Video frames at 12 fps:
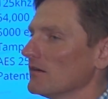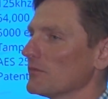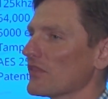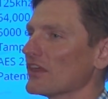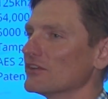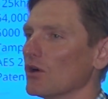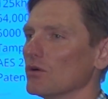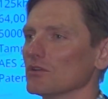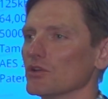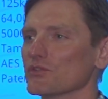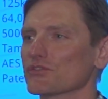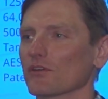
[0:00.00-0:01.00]
But they
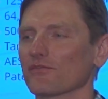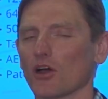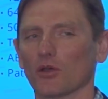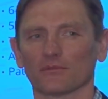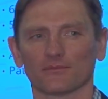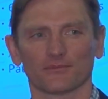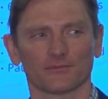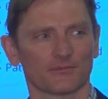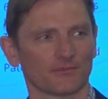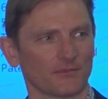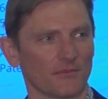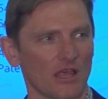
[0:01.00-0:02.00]
don't lose their phone.
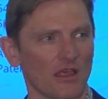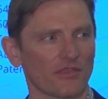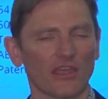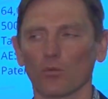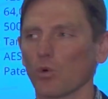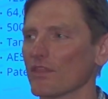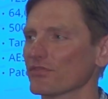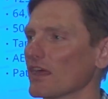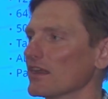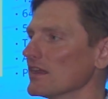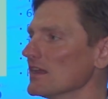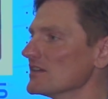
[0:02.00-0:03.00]
They want
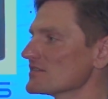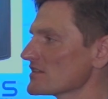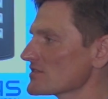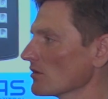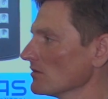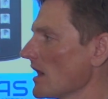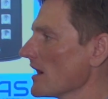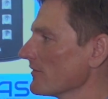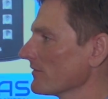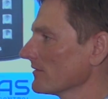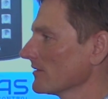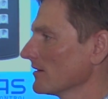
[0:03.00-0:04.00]
that ease, it's their life.
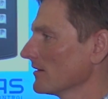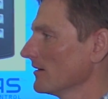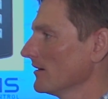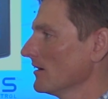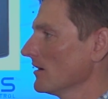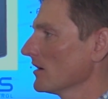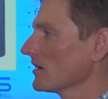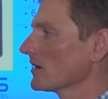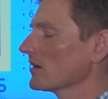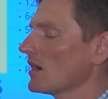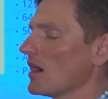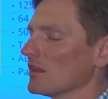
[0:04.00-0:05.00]

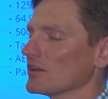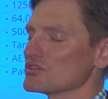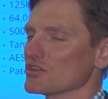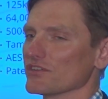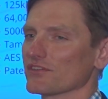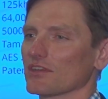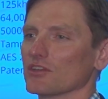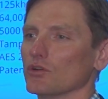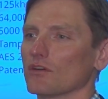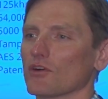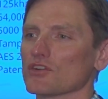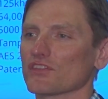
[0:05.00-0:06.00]
Colleges,
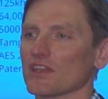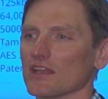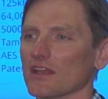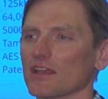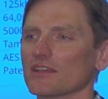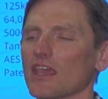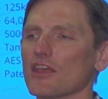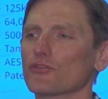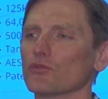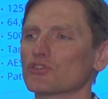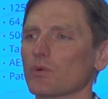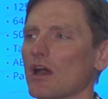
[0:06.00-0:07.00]
university, K
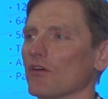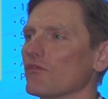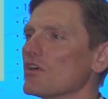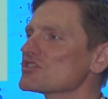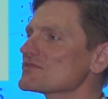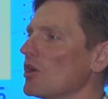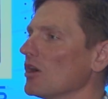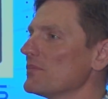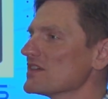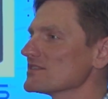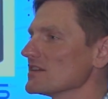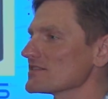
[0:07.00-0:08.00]
through 12, small
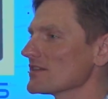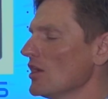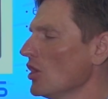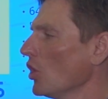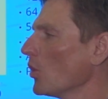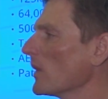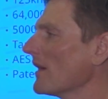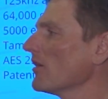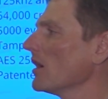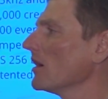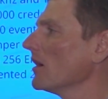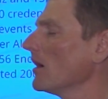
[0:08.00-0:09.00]
business. We have
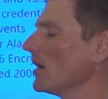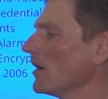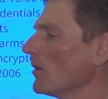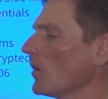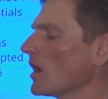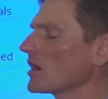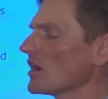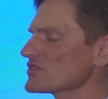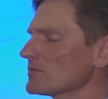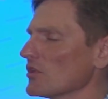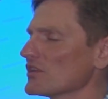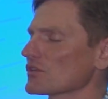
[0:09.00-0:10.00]
a
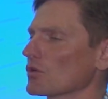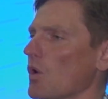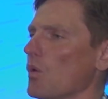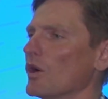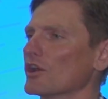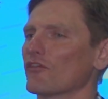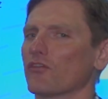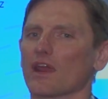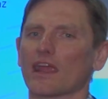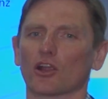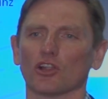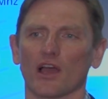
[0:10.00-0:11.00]
customer that's a wonderful
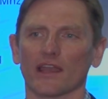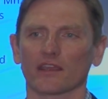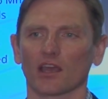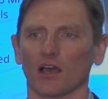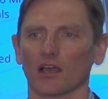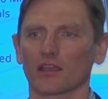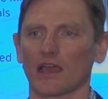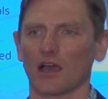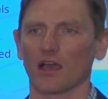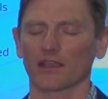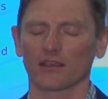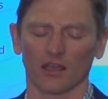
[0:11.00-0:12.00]
airline
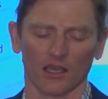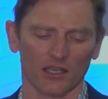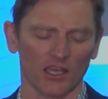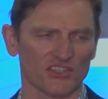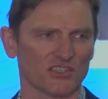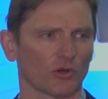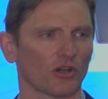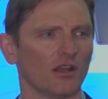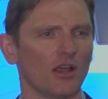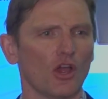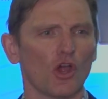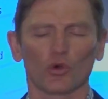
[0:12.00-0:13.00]
customer.
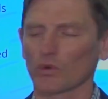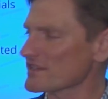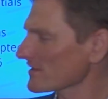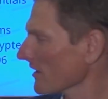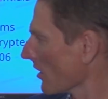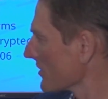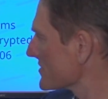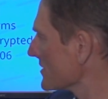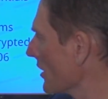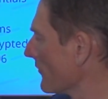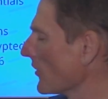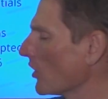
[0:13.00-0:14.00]
Recently our
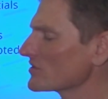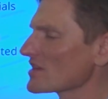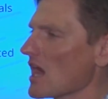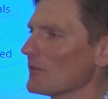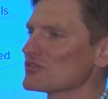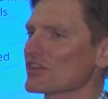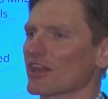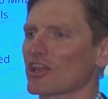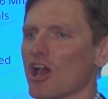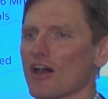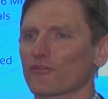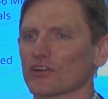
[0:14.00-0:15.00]
CFO, Tom, was at a
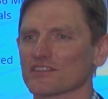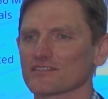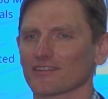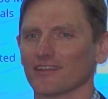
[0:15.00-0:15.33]
conference.